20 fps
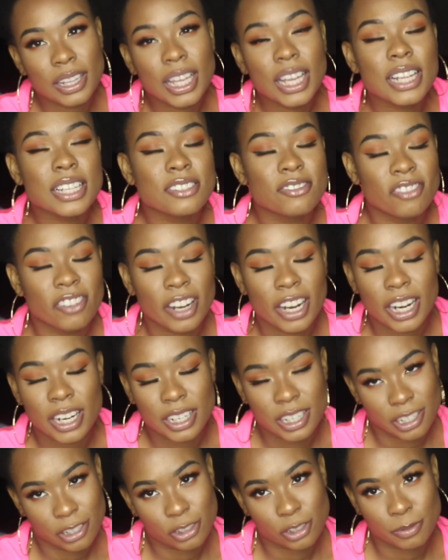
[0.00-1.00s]
That is very
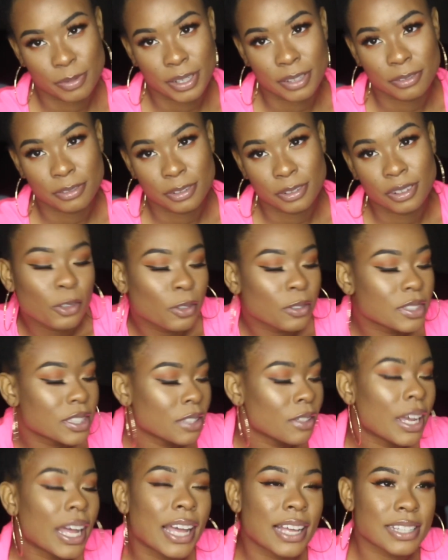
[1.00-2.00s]
disrespectful
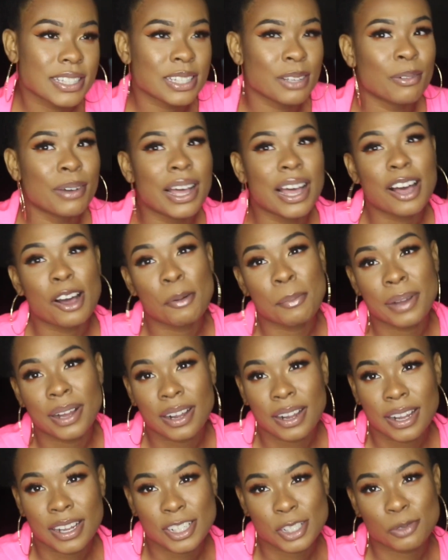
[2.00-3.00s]
to ask someone, oh my
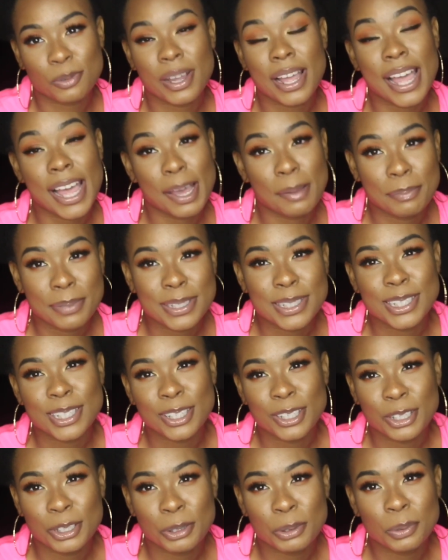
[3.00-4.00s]
gosh, what happened to
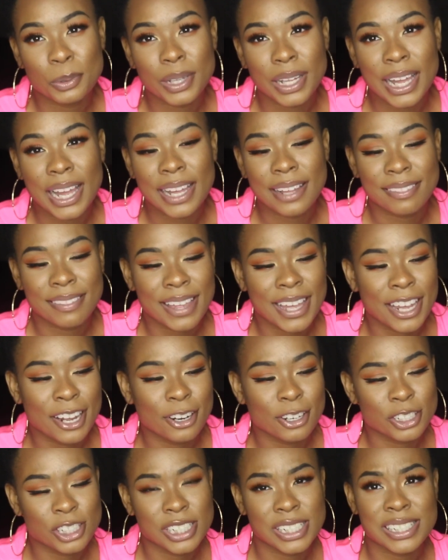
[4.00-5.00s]
you? Like they
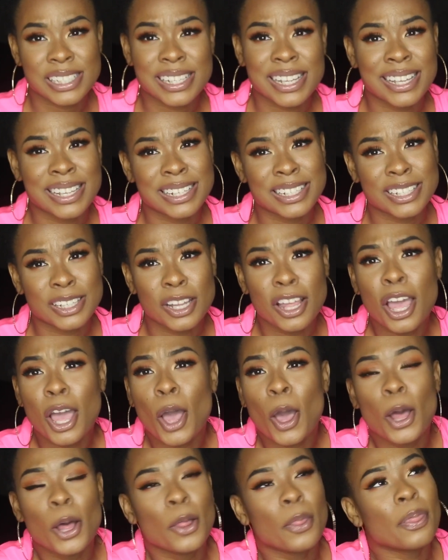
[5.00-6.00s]
are just in
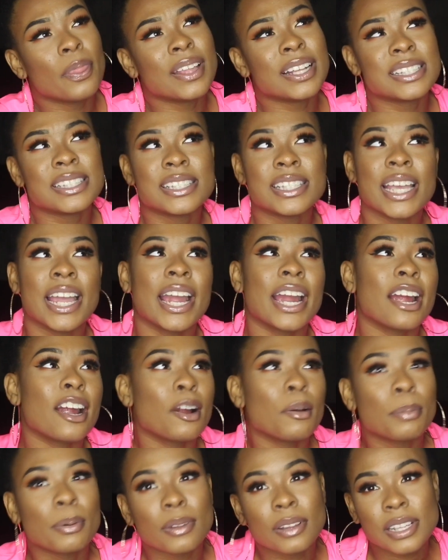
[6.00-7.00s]
the
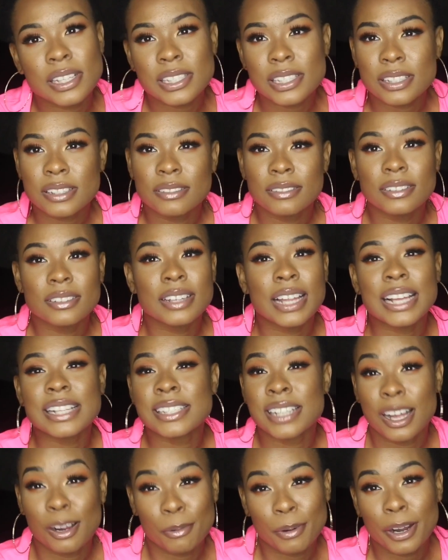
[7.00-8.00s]
terriblest, that's
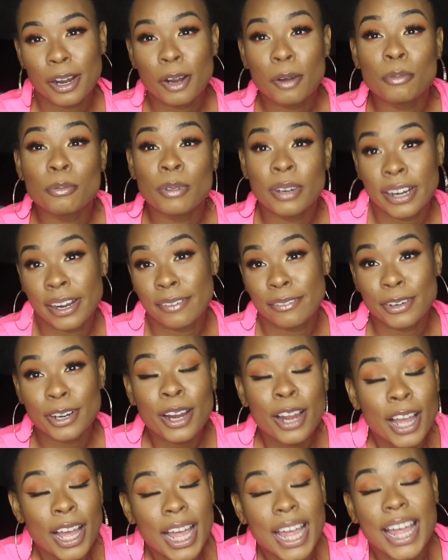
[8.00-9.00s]
not word, whatever,
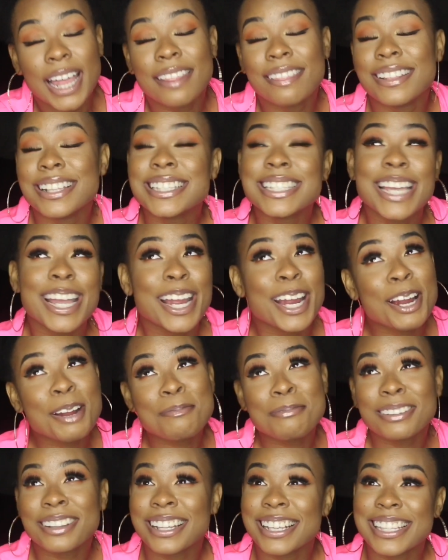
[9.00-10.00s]
the
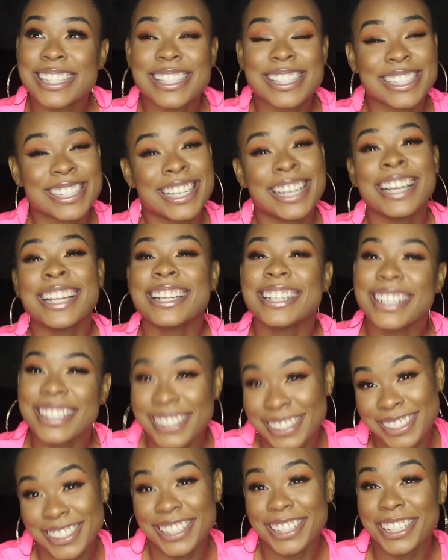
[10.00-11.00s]
terriblest
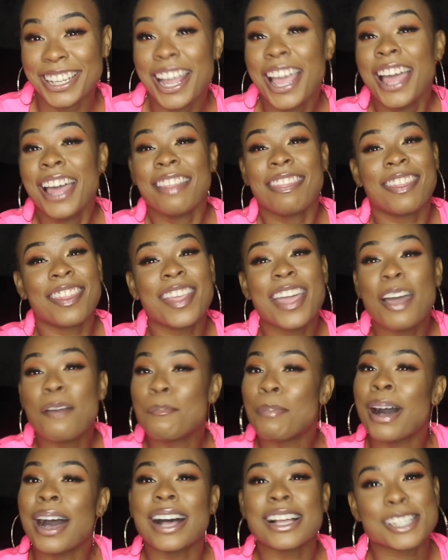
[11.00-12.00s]
condition
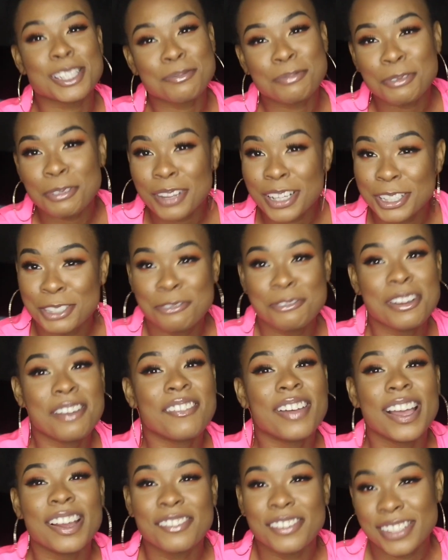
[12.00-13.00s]
possible that you have
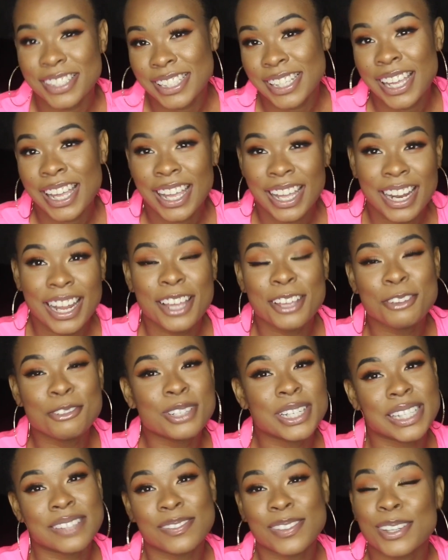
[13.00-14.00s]
ever seen, and you just